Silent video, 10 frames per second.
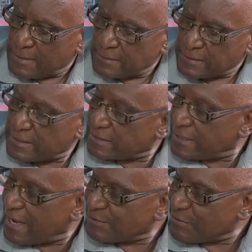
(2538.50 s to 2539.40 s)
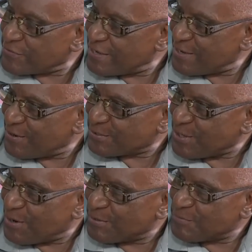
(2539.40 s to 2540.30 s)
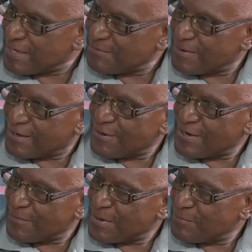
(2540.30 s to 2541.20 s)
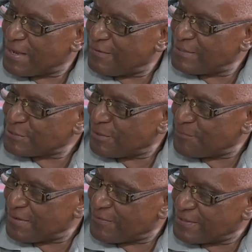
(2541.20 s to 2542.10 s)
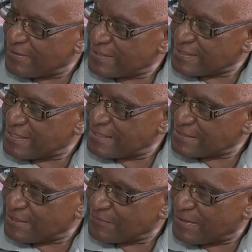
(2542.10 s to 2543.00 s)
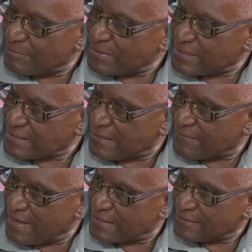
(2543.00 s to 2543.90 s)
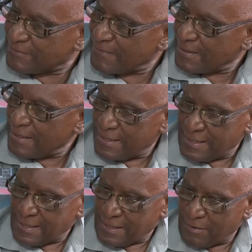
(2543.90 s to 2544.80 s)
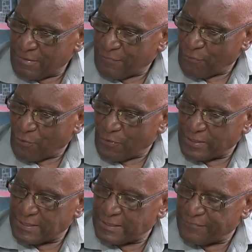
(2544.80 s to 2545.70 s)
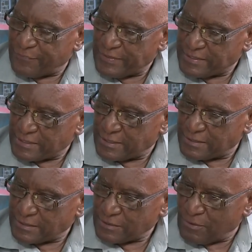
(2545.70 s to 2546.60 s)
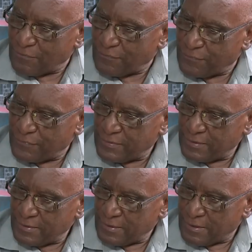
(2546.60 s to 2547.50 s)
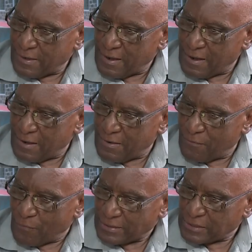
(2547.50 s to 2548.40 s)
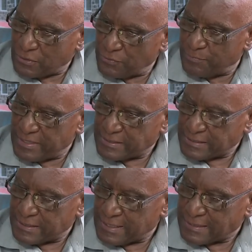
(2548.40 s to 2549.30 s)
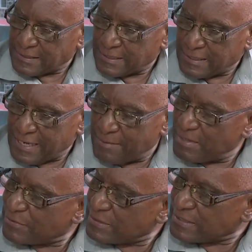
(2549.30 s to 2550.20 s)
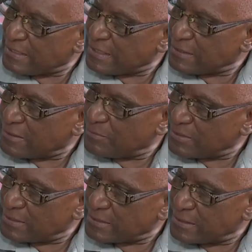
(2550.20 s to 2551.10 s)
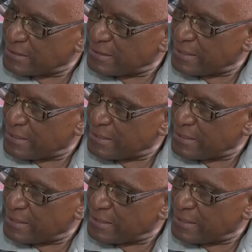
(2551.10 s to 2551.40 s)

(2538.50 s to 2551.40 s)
city, I should say, or town going up in Bellevue shall pay for the residents of Petit Savan. With all these features of what could be seen as a climate resilient community,